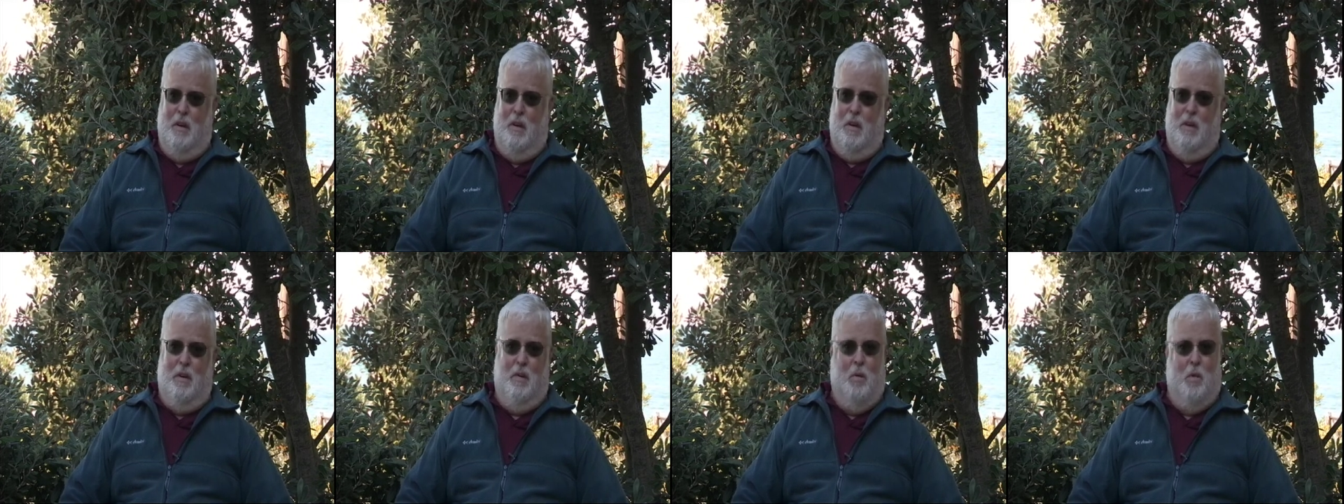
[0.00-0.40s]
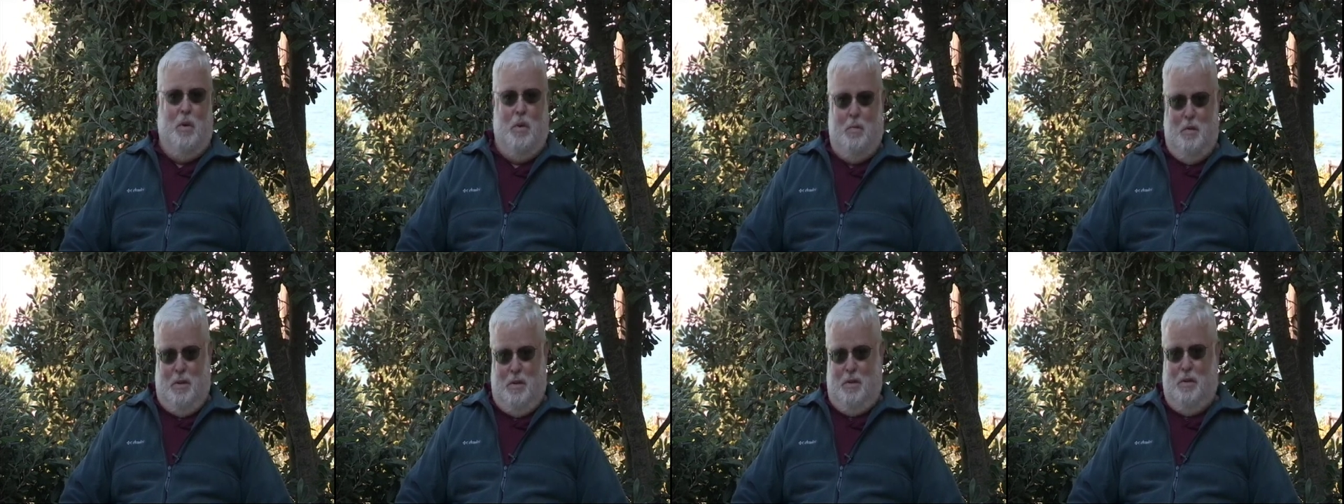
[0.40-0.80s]
And there were
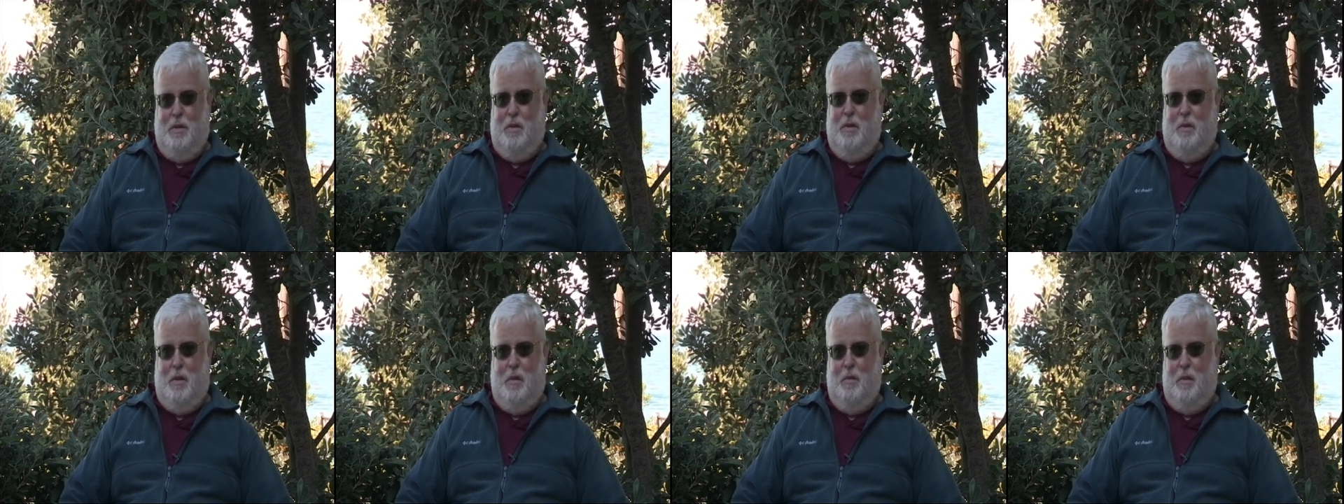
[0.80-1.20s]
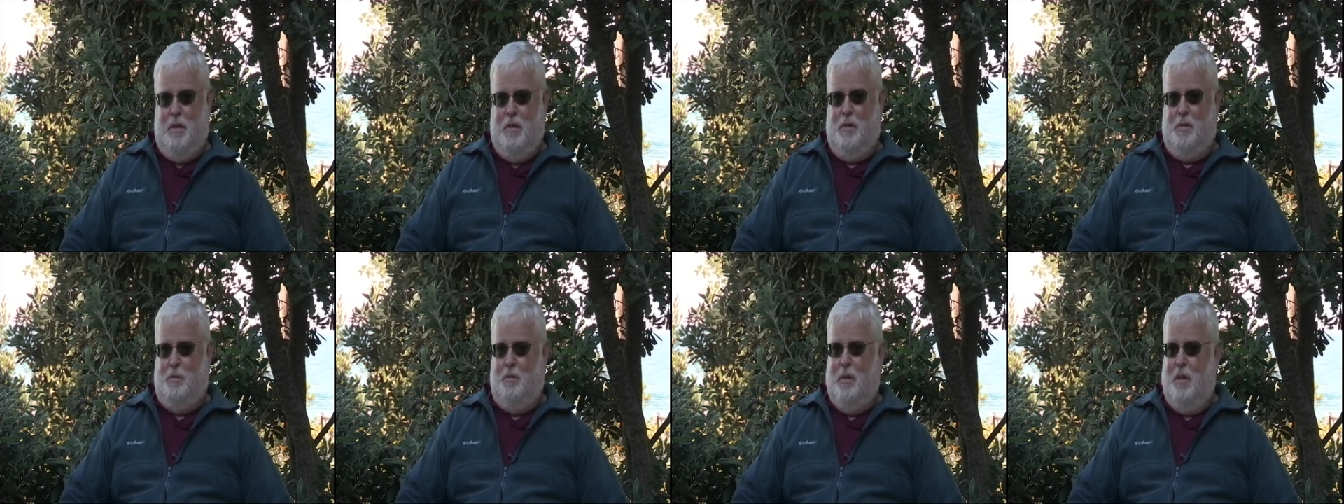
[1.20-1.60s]
women too. I mean,
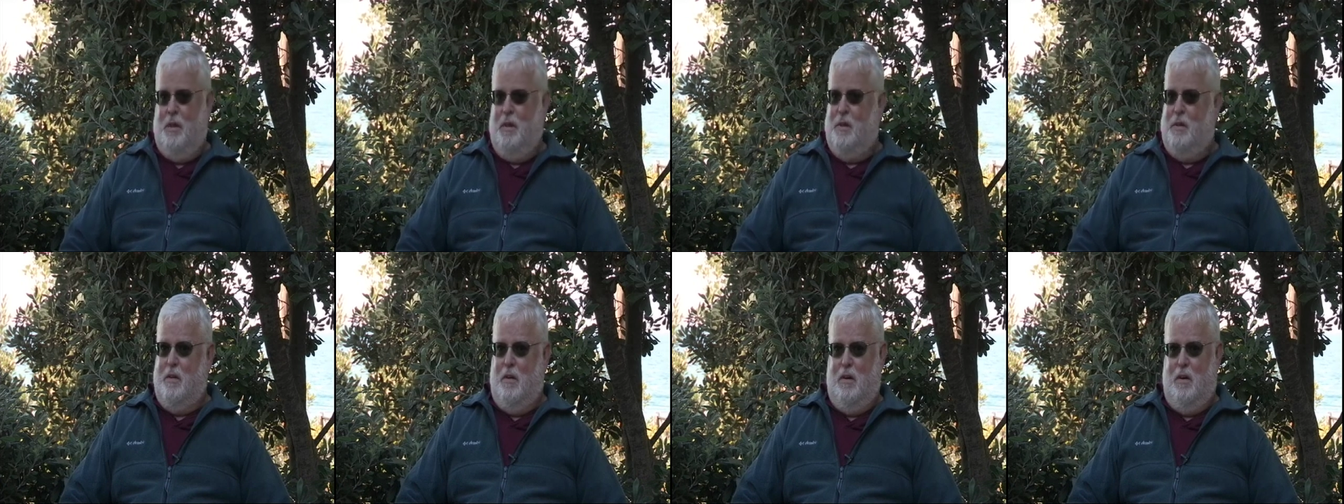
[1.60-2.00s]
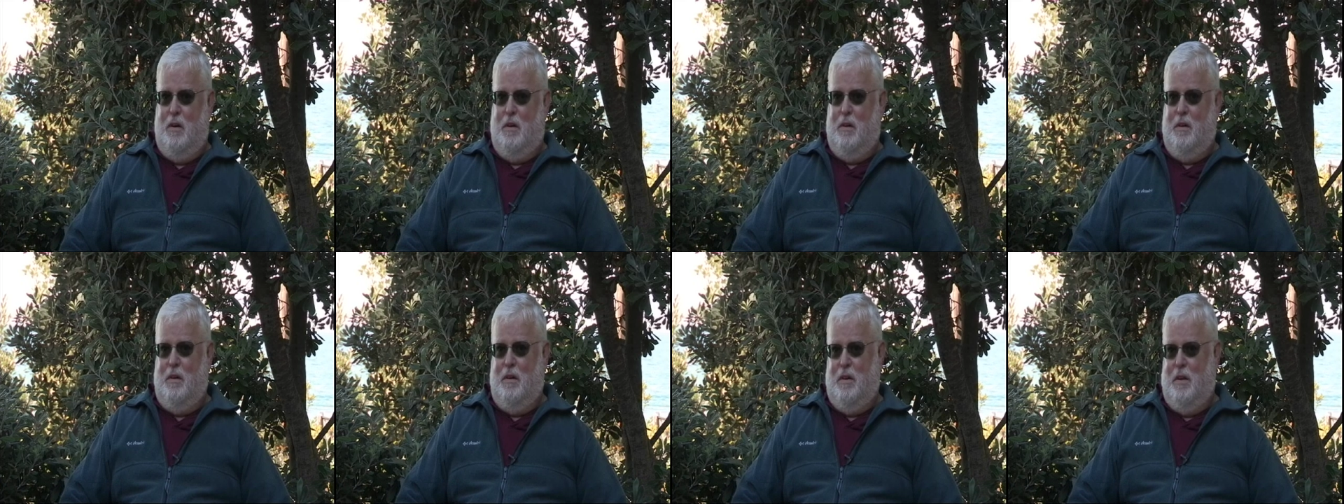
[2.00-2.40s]
there's Betty
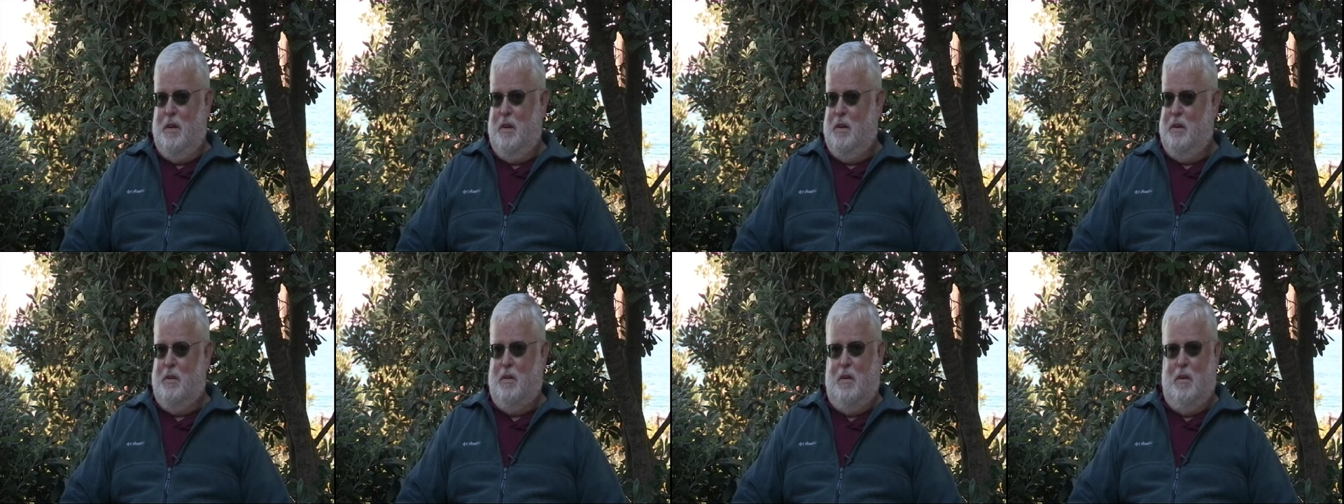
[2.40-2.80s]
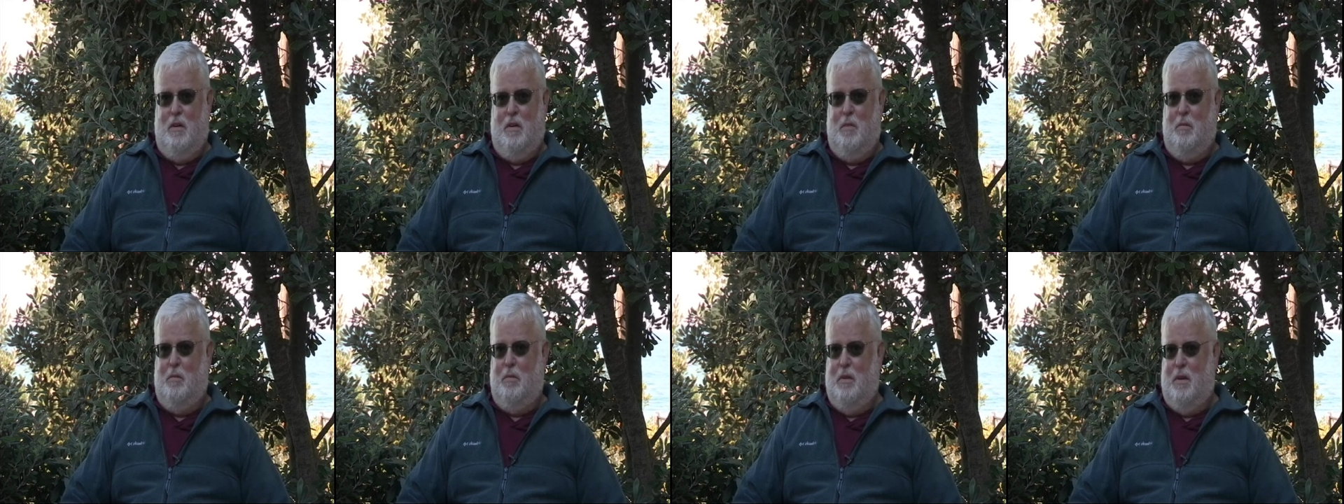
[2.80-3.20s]
Carter, and they had
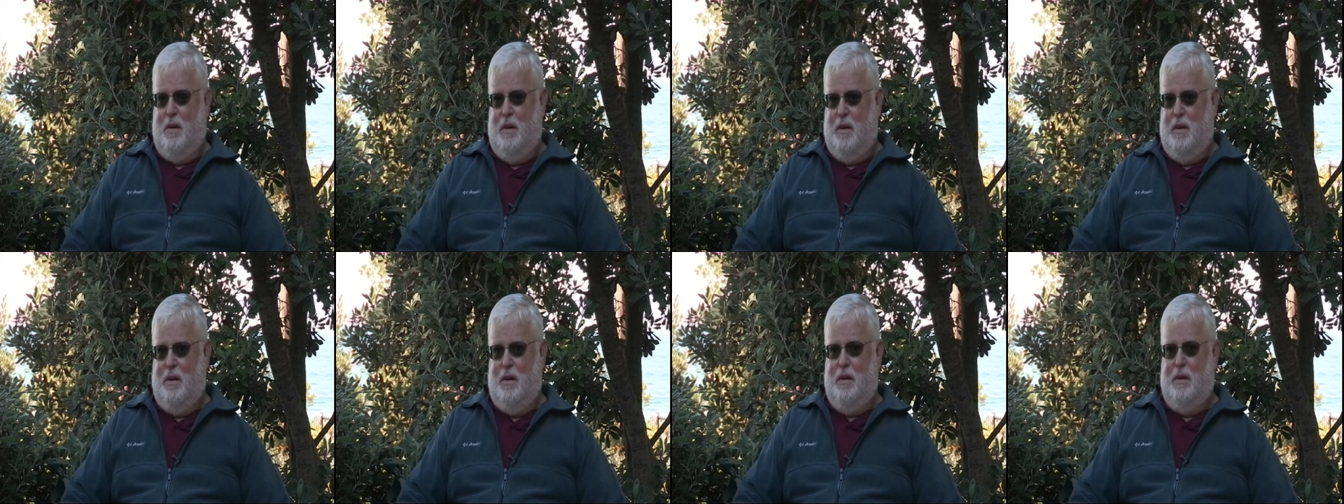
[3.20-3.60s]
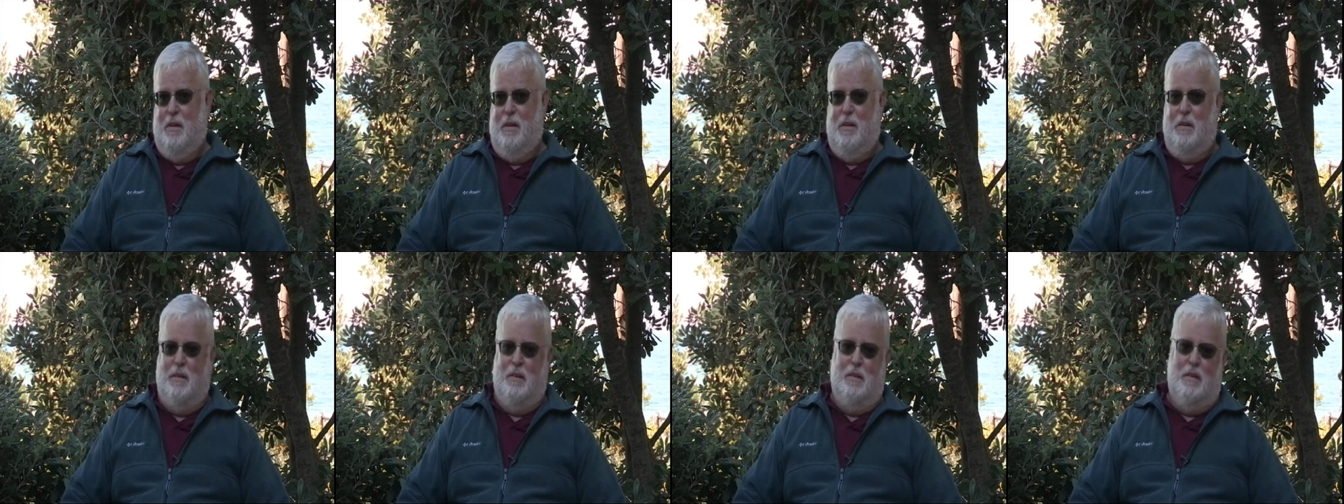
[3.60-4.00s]
Carla Bley,
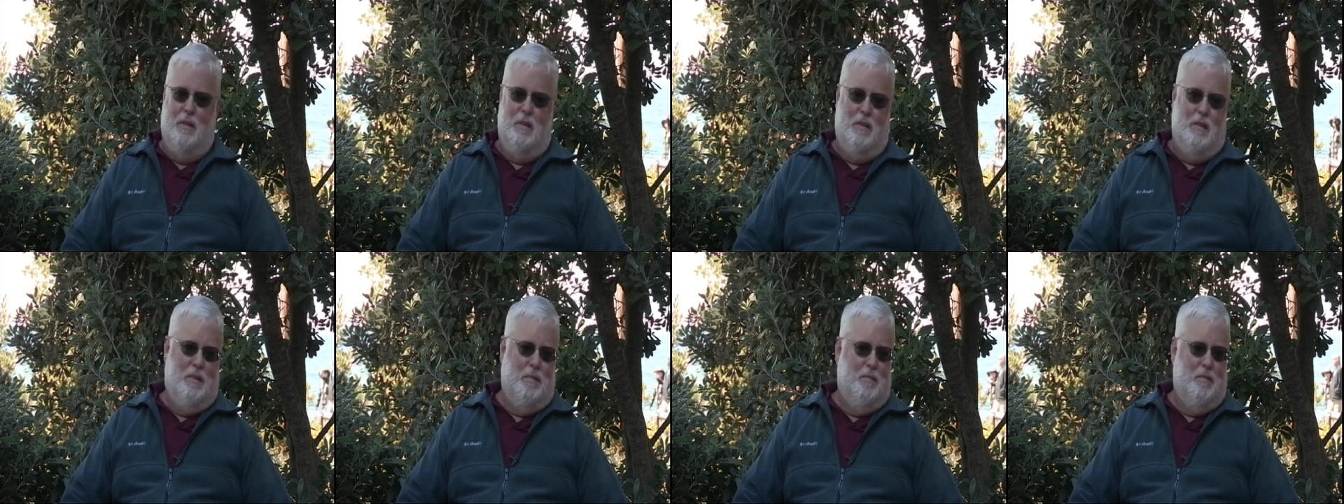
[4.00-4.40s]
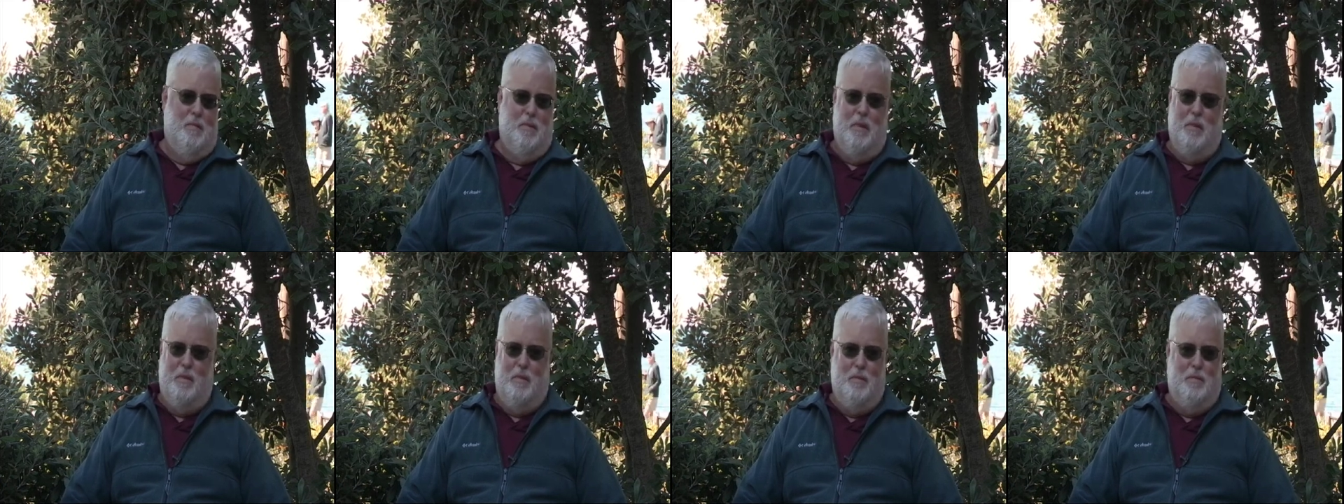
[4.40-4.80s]
and
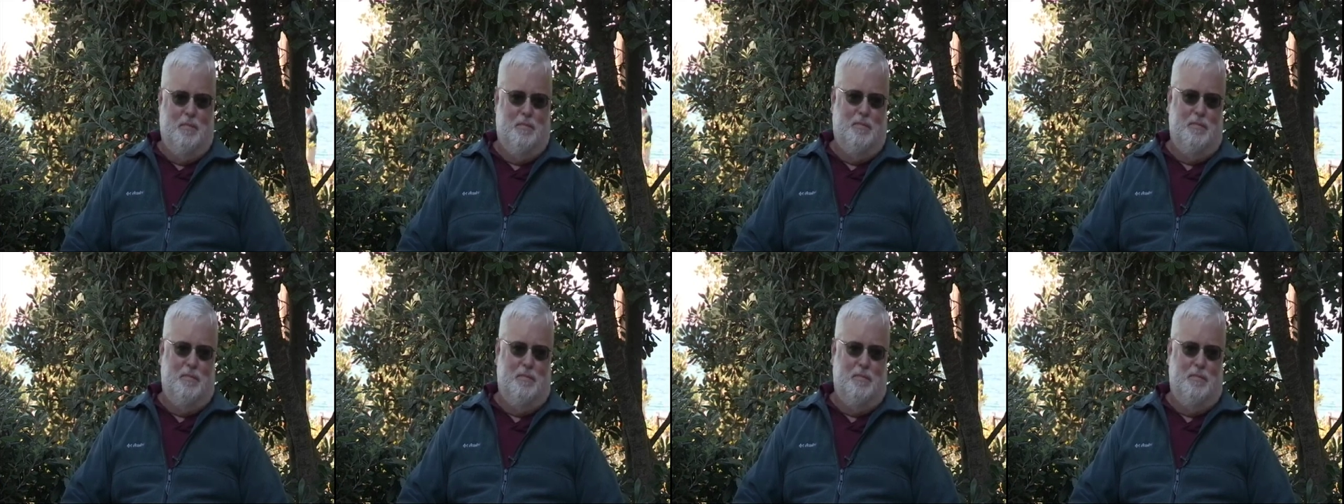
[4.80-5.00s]
you know,